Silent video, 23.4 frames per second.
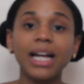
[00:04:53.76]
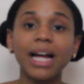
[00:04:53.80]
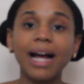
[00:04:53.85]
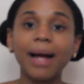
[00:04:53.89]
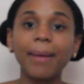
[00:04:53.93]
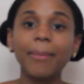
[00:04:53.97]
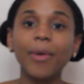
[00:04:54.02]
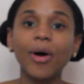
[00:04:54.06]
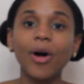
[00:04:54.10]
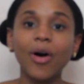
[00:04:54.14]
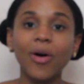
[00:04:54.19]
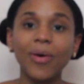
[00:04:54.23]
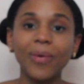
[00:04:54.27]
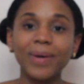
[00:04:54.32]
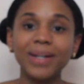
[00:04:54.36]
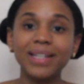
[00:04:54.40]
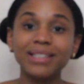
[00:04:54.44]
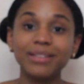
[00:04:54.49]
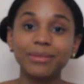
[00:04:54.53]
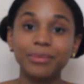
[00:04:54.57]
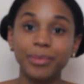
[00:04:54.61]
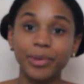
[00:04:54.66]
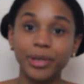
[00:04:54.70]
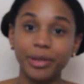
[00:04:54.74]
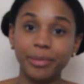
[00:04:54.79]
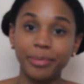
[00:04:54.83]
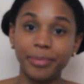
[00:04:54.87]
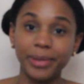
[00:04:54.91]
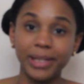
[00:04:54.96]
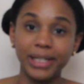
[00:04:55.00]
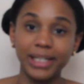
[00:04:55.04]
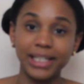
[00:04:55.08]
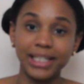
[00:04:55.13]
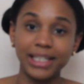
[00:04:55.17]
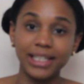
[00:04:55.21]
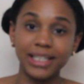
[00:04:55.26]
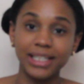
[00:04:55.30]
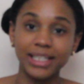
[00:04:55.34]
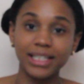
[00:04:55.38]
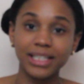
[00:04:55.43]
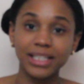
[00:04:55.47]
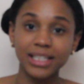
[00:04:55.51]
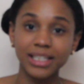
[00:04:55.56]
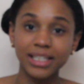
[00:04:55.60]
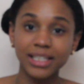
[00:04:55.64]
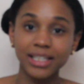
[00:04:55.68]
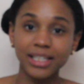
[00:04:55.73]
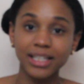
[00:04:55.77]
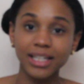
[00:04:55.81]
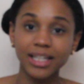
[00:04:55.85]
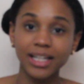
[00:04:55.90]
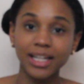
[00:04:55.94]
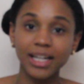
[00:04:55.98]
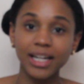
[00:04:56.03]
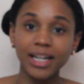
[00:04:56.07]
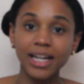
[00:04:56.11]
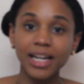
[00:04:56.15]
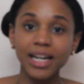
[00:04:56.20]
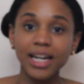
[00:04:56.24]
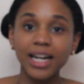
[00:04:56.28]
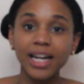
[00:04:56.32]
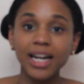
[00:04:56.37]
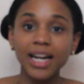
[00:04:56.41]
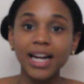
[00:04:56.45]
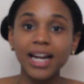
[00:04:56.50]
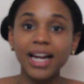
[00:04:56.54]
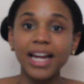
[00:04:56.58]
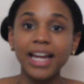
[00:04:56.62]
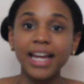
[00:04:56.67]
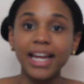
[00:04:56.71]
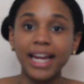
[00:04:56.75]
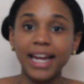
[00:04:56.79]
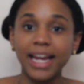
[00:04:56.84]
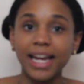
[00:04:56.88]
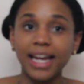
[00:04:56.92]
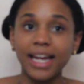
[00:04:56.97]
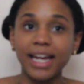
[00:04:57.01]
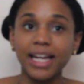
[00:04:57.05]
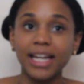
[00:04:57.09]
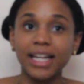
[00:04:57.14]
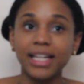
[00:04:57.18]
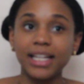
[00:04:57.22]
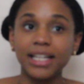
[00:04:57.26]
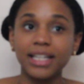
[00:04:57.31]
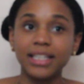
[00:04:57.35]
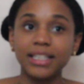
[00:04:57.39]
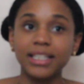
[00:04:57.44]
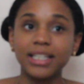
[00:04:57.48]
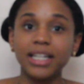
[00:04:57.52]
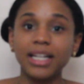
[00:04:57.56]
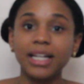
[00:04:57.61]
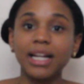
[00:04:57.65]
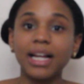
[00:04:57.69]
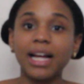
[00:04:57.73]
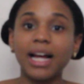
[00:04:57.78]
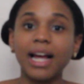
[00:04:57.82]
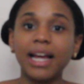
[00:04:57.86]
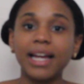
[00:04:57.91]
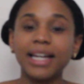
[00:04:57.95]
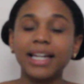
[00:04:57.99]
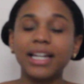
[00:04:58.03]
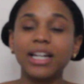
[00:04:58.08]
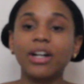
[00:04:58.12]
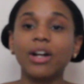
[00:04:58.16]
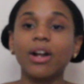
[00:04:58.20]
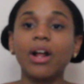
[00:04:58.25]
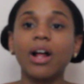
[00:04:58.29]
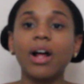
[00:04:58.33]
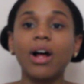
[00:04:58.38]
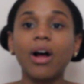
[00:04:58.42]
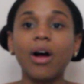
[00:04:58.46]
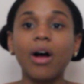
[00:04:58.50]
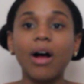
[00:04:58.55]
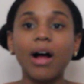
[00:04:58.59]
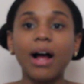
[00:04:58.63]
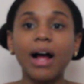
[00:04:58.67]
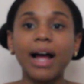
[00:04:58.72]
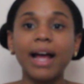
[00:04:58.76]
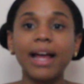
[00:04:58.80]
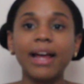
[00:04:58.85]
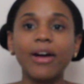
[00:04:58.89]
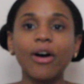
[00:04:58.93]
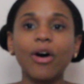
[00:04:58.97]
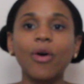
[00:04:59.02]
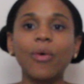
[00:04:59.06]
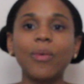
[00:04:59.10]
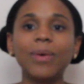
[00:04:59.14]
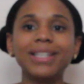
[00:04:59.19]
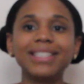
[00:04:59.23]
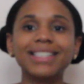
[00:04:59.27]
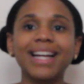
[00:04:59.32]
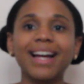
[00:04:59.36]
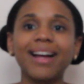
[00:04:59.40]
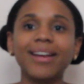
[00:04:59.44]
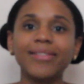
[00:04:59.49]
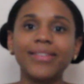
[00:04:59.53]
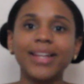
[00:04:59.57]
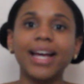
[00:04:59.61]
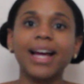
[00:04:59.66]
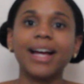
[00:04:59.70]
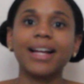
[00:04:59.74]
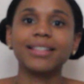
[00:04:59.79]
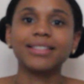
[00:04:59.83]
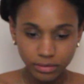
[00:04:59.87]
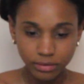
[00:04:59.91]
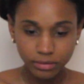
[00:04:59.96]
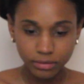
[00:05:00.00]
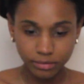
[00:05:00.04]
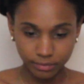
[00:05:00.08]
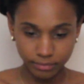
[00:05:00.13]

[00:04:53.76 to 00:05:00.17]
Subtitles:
I'm always burping, and I always have gas.